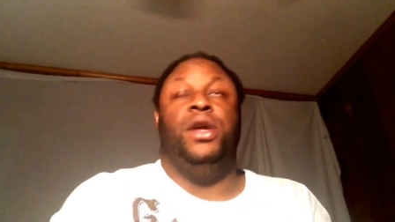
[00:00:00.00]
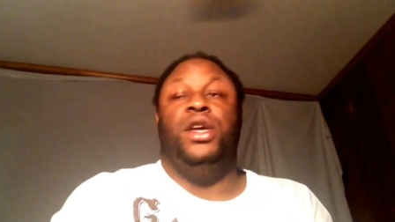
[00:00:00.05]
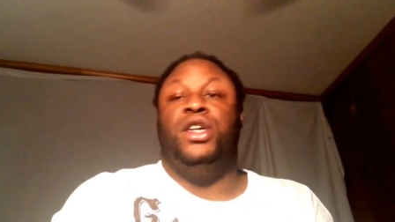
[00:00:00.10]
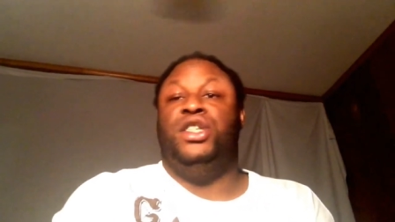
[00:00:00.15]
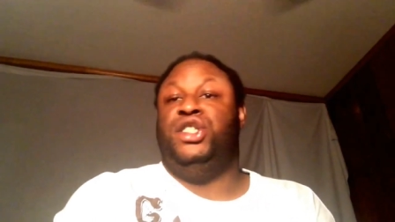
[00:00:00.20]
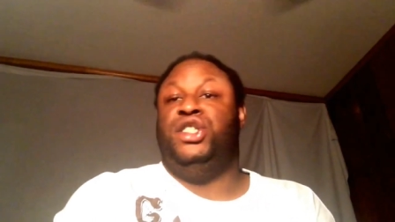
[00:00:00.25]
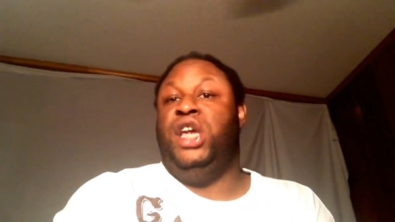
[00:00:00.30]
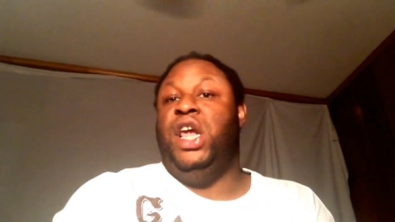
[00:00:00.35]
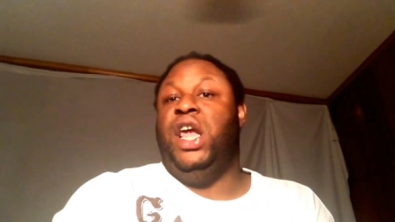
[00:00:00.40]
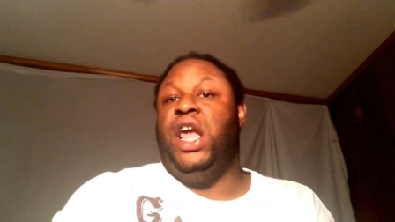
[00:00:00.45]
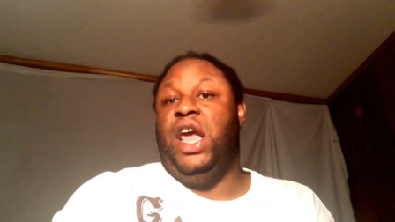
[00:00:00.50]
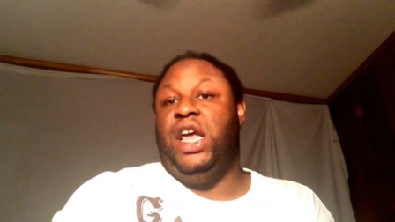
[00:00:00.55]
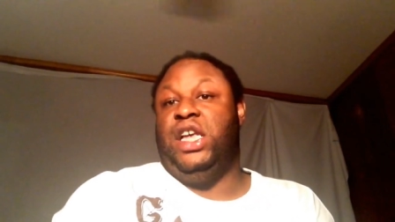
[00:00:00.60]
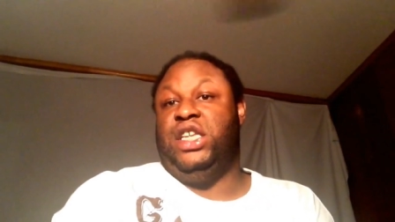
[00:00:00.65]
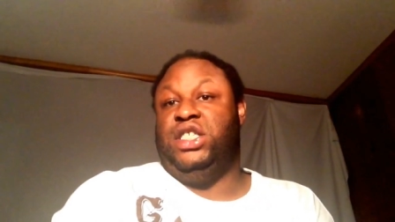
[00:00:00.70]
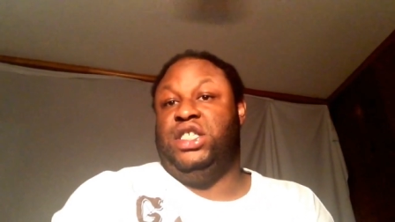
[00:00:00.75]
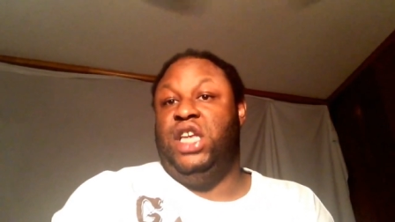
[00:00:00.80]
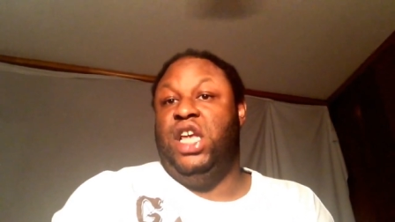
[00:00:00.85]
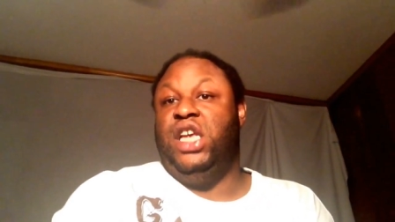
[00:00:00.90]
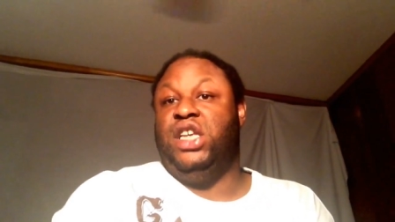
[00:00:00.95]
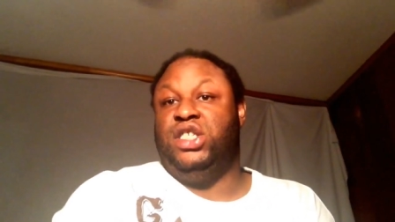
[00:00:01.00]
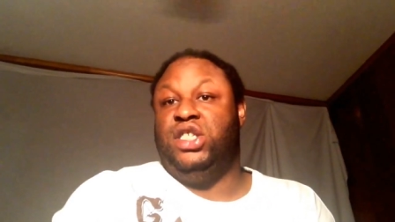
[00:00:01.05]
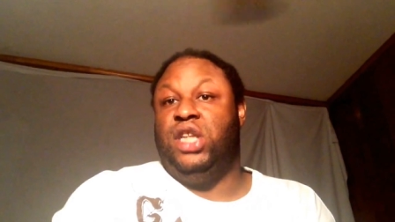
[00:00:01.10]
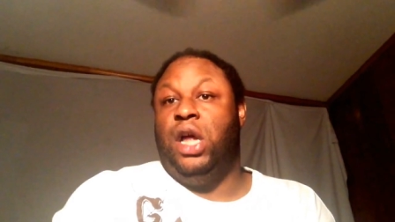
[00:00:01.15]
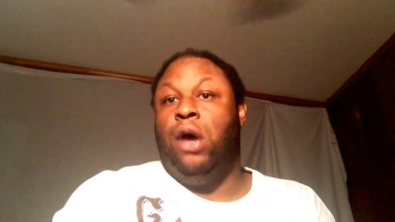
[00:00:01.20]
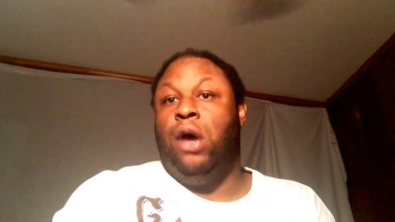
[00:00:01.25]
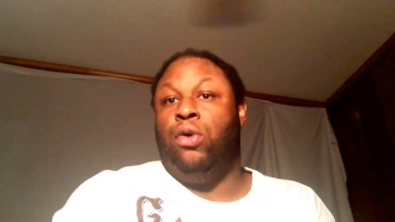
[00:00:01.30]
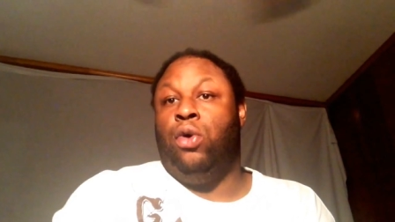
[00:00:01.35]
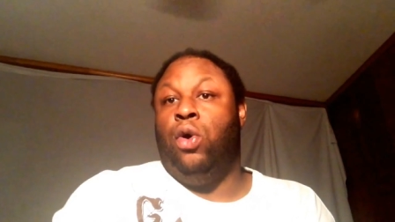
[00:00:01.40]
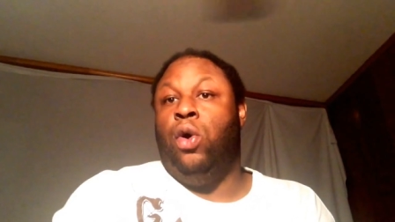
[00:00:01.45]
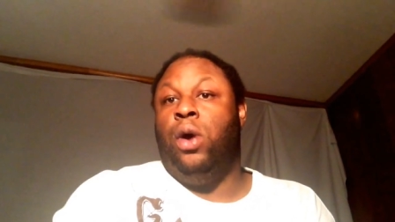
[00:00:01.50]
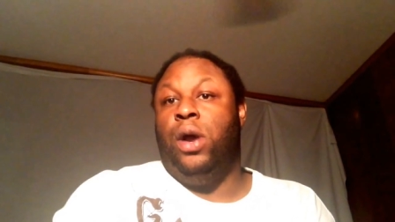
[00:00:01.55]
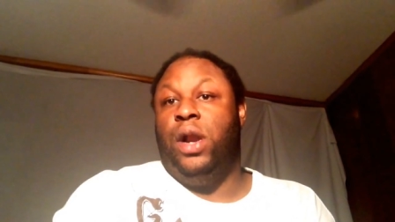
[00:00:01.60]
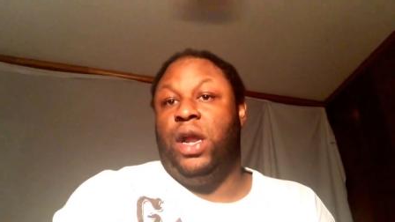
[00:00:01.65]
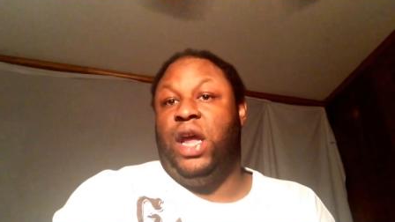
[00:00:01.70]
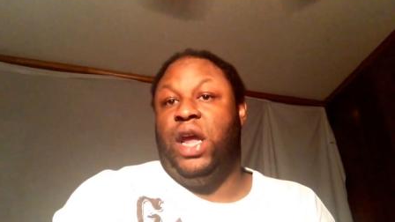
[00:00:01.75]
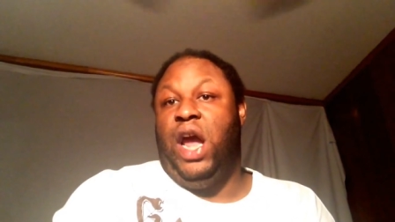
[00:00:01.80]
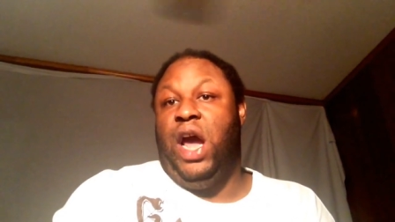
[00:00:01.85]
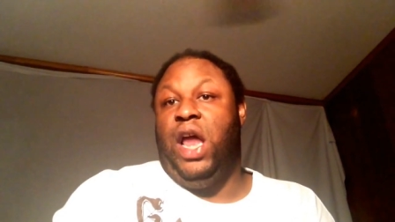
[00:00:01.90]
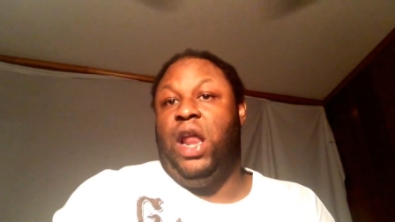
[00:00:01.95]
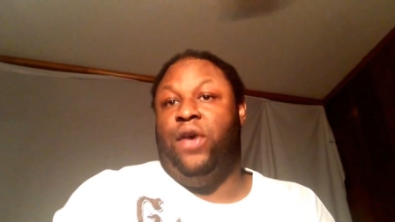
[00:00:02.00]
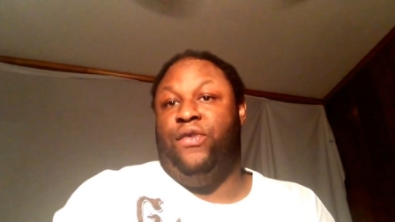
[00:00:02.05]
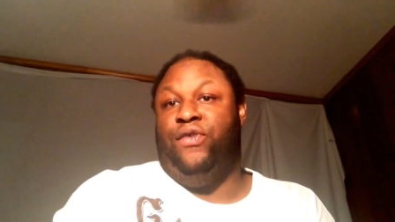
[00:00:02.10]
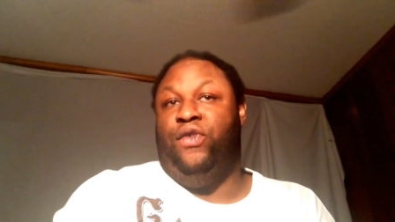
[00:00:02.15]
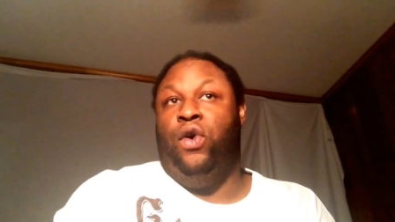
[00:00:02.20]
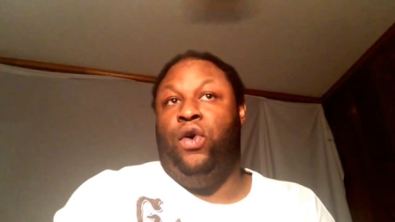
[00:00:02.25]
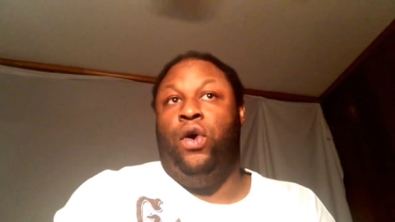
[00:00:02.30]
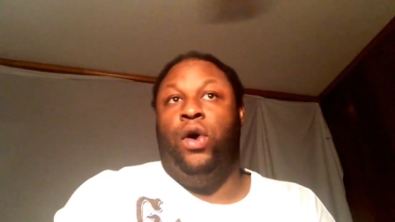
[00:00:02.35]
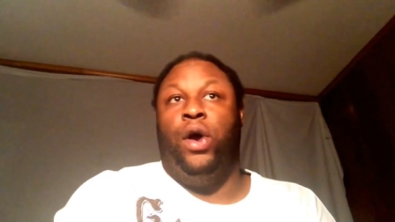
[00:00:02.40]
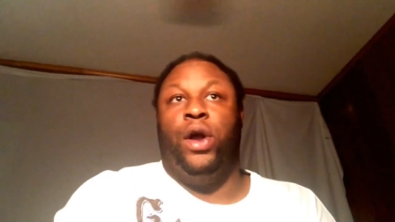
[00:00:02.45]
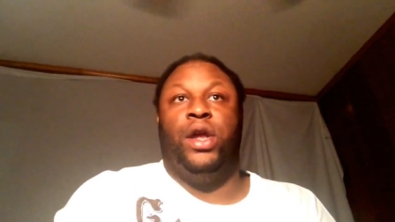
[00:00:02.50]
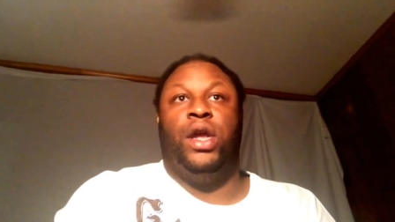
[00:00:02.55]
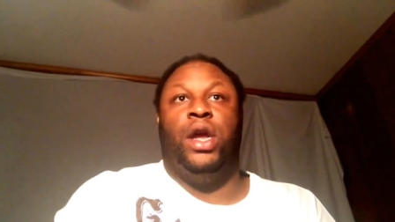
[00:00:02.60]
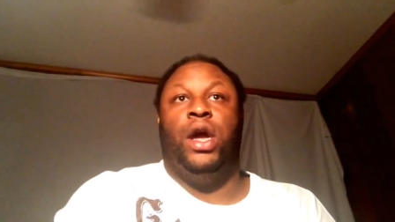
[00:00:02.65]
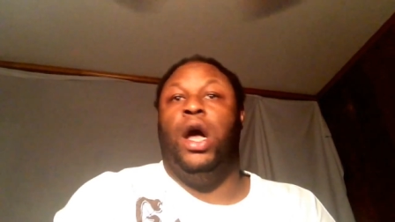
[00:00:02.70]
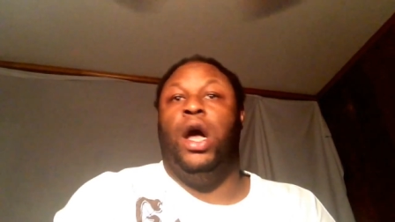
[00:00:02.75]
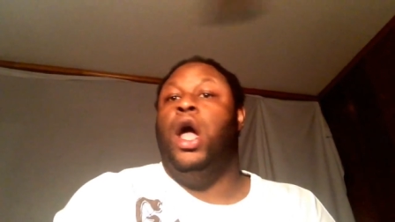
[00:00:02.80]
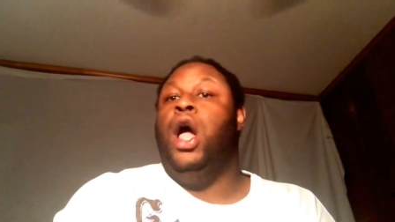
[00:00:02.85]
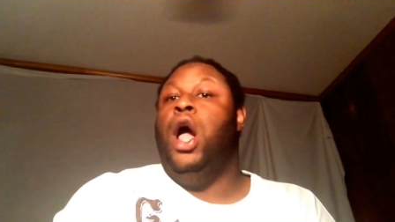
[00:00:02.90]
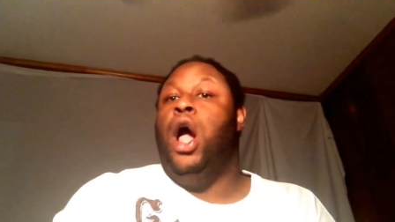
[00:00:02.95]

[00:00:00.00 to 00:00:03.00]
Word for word: She insists on going to California.